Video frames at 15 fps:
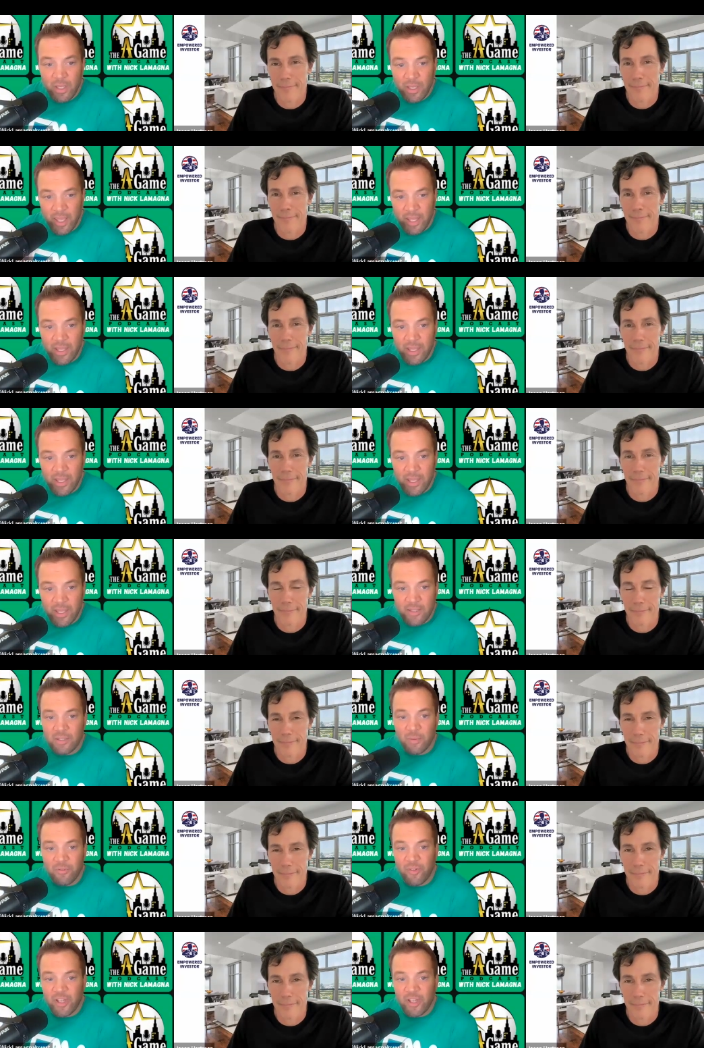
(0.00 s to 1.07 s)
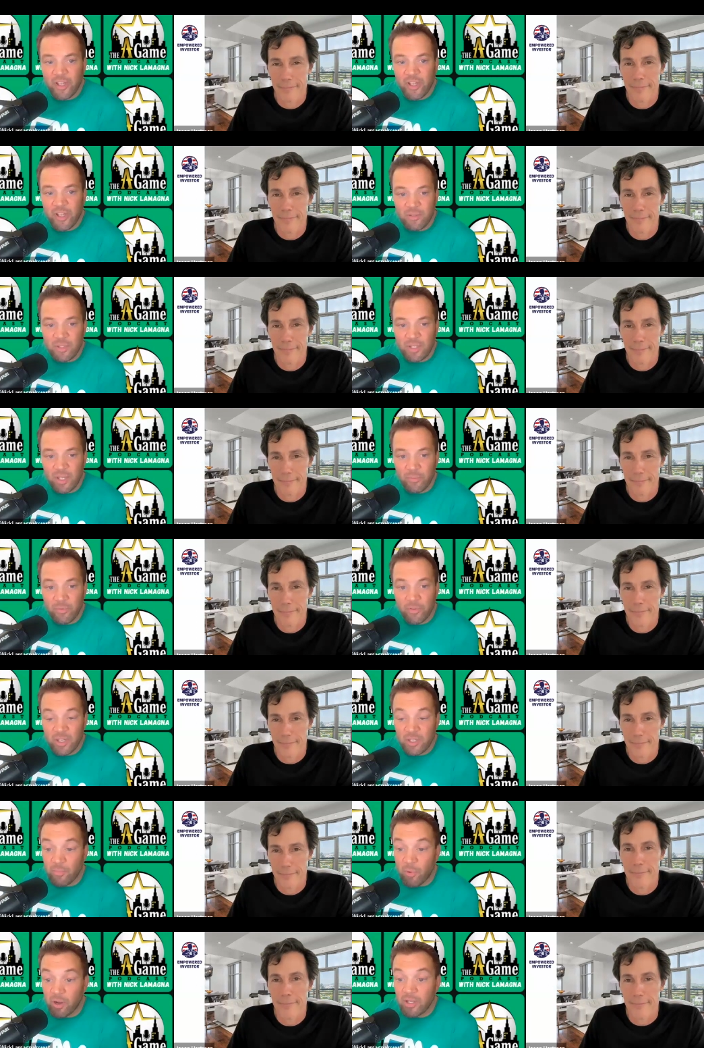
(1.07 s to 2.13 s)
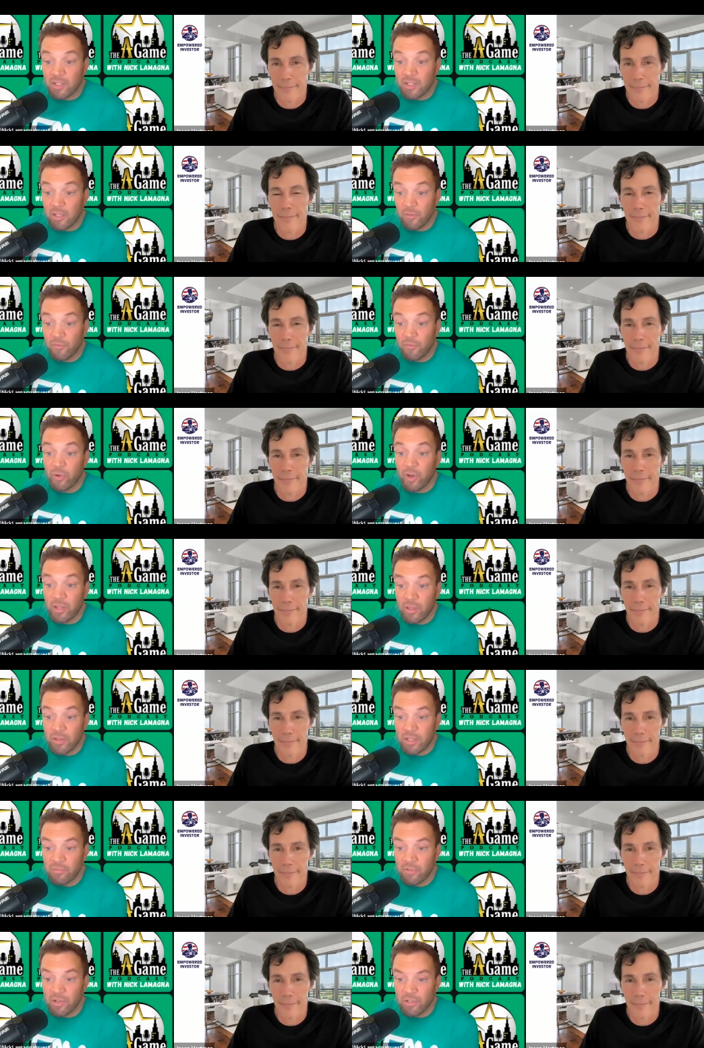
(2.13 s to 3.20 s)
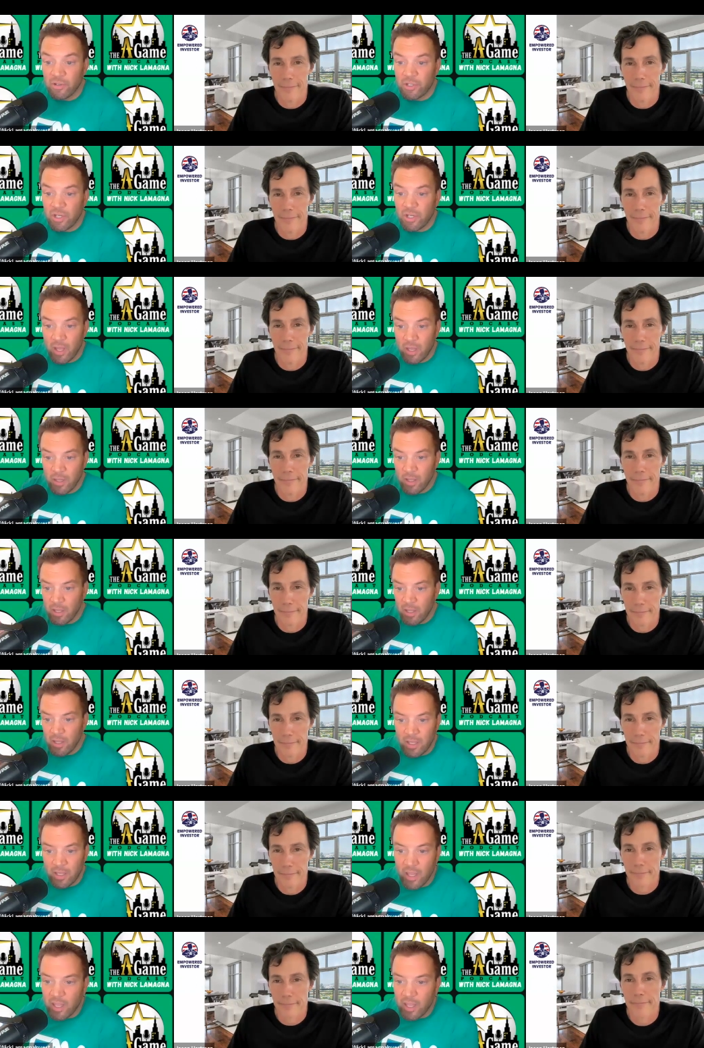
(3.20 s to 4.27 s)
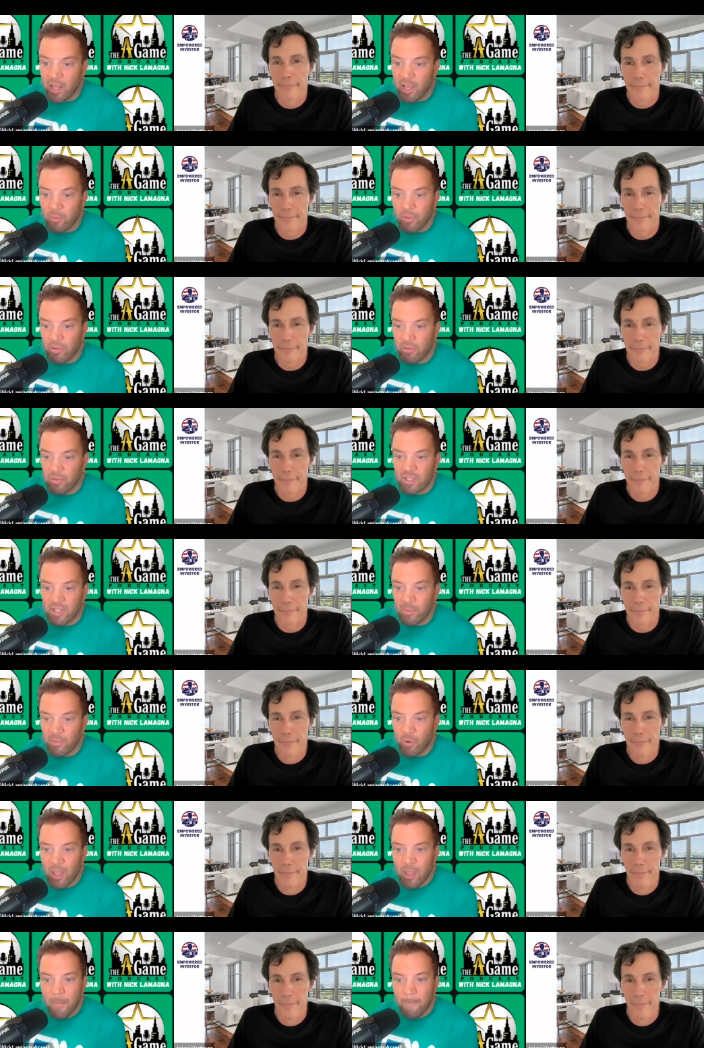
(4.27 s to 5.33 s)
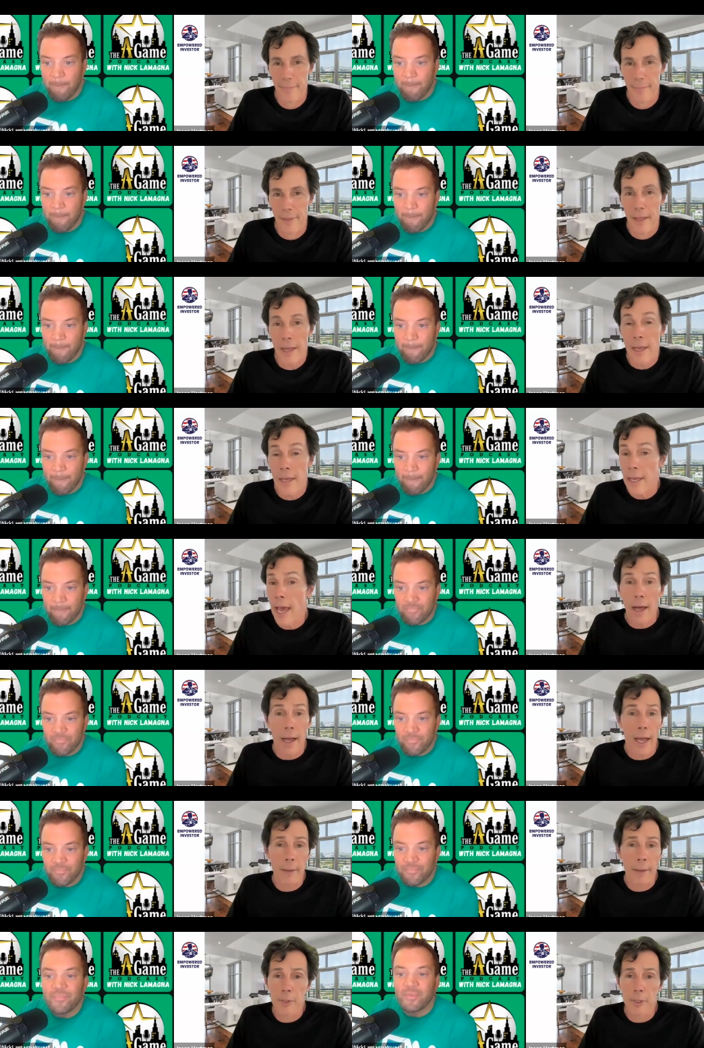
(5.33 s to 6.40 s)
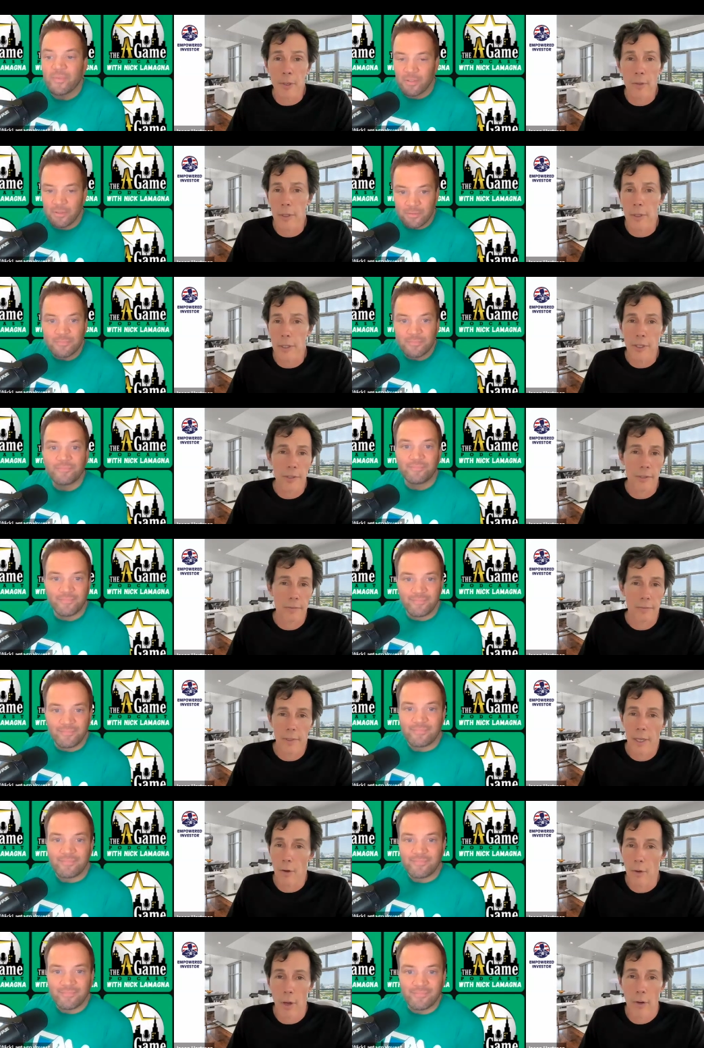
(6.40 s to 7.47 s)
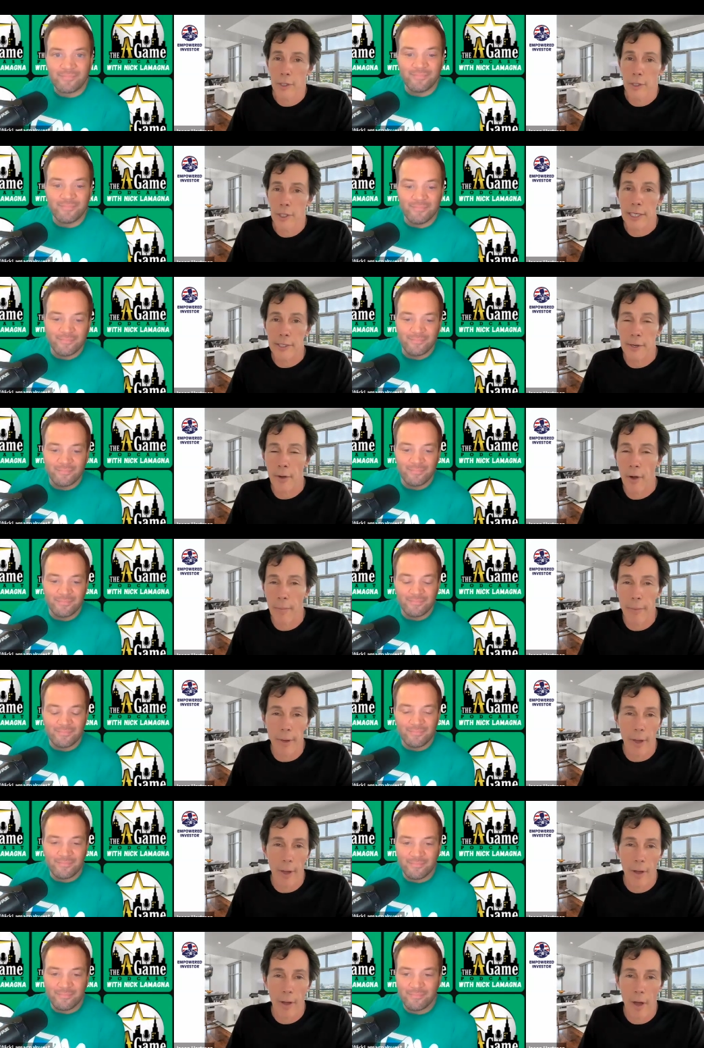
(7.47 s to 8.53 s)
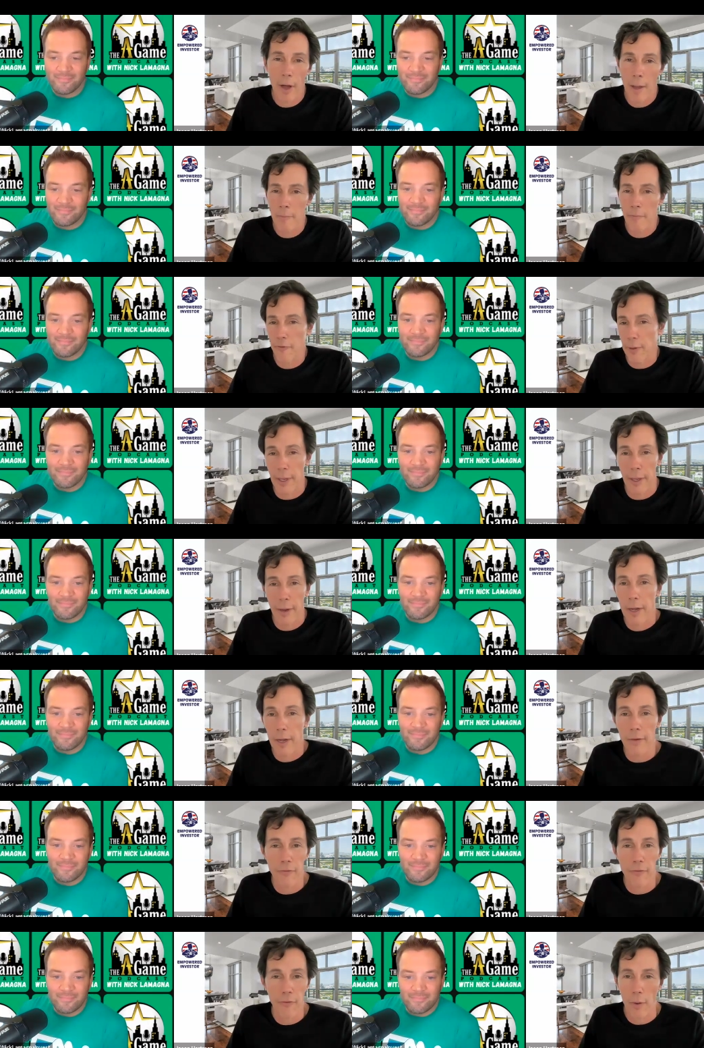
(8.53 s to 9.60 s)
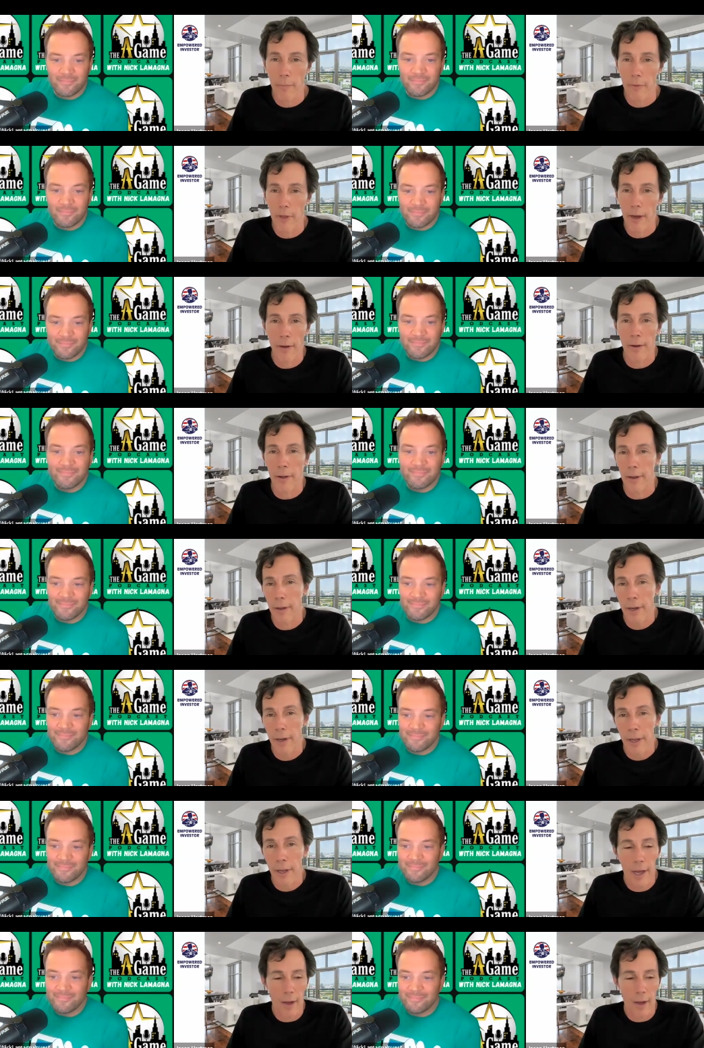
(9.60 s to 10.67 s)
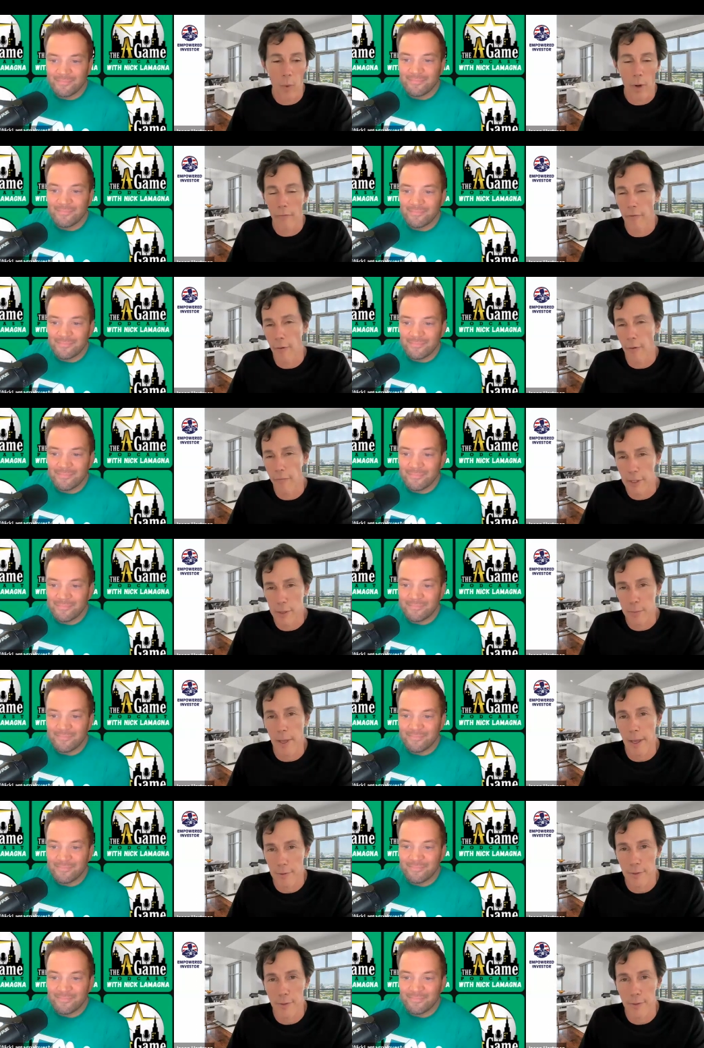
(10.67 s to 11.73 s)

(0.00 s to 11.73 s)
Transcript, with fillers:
Speaker 1: getting into some investments in some of these markets that you've already done this research on, they can connect with you the same way?
Speaker 2: Yeah, absolutely. Just, you know, go to jasonhartman.com, fill out any form there, and one of our investment counselors